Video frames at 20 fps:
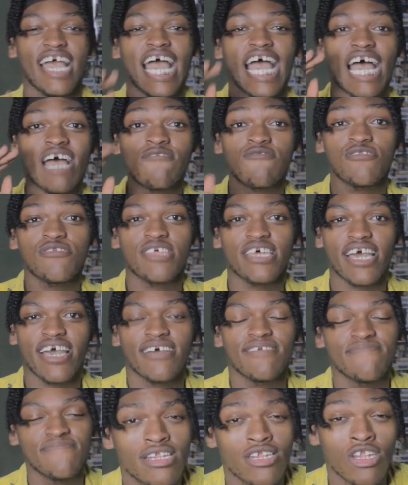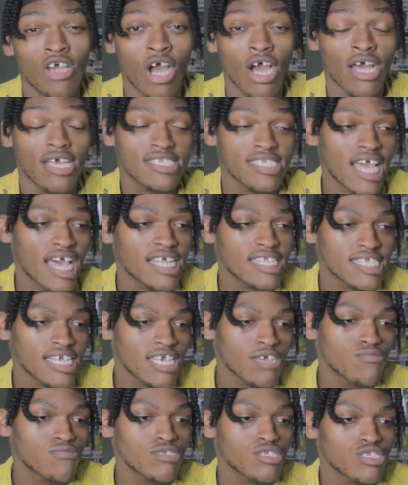After that, no,
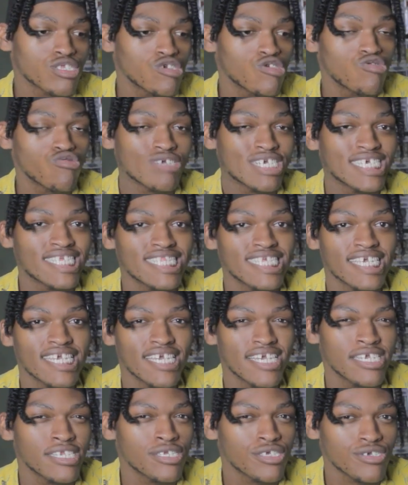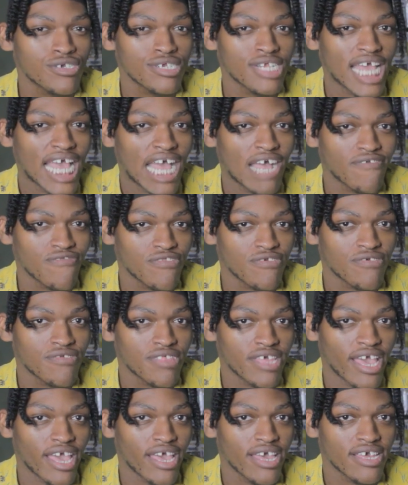Sasuke was greatly injured after
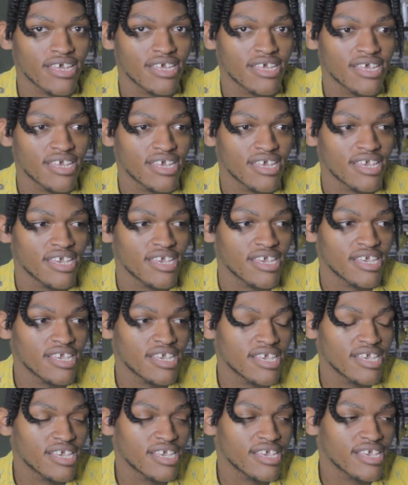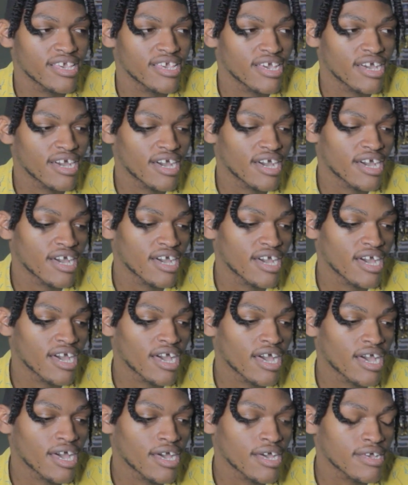that. He,
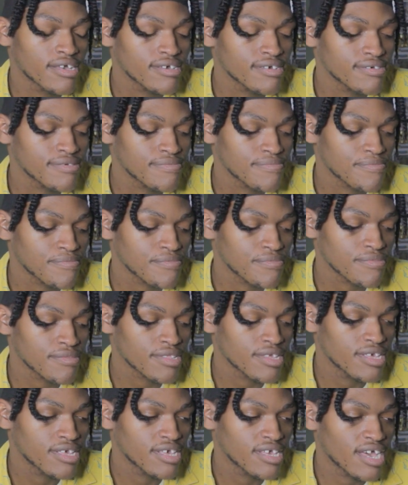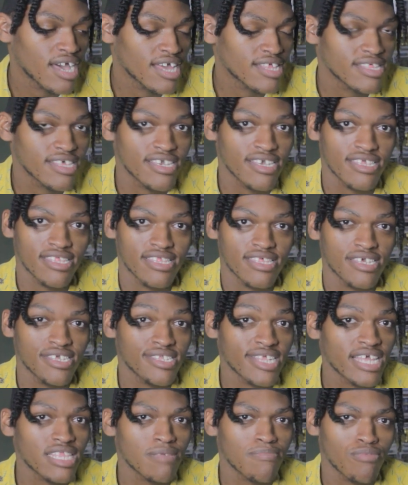I think, is
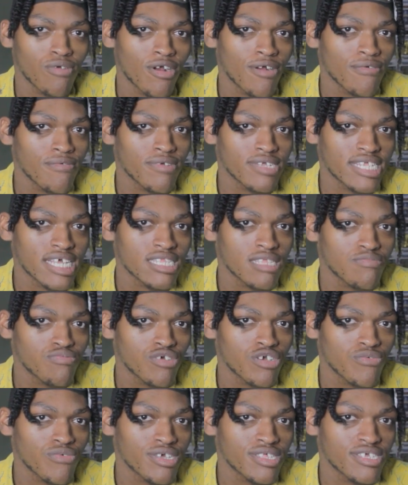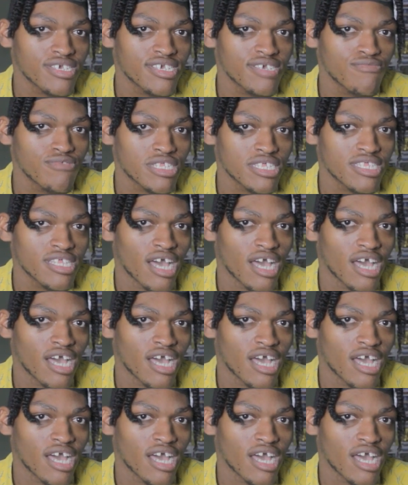that the point where he was in the